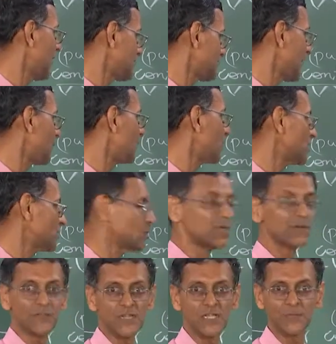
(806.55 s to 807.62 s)
sum version
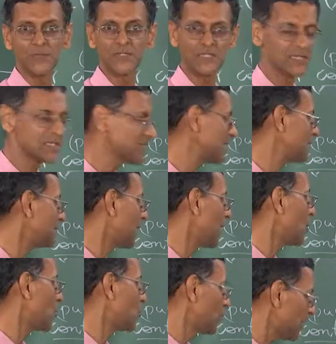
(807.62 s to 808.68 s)
of this, which is a
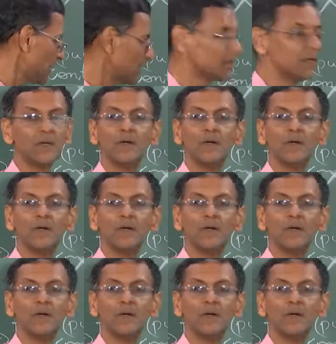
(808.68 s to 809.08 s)
sigma over